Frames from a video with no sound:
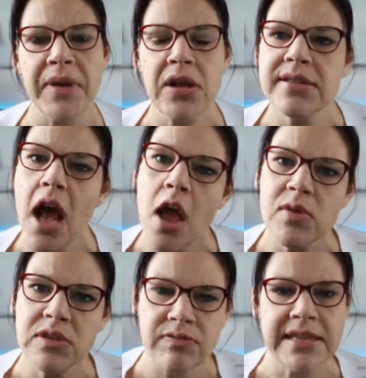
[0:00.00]
because I
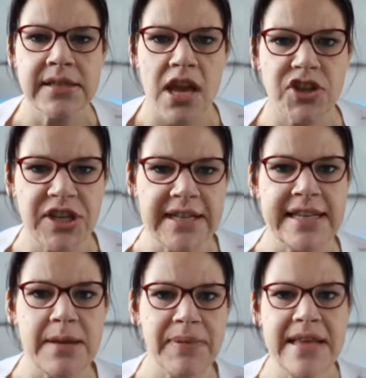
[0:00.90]
was researching
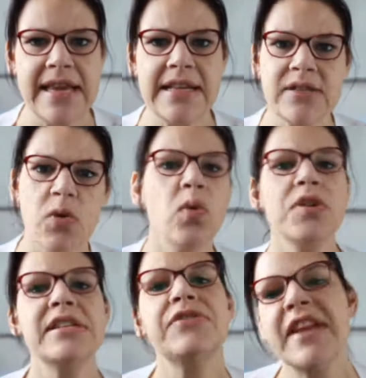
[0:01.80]
deeply into all
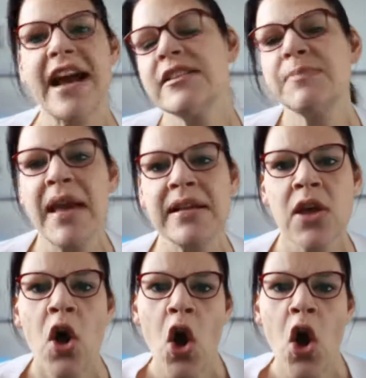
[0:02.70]
the different aspects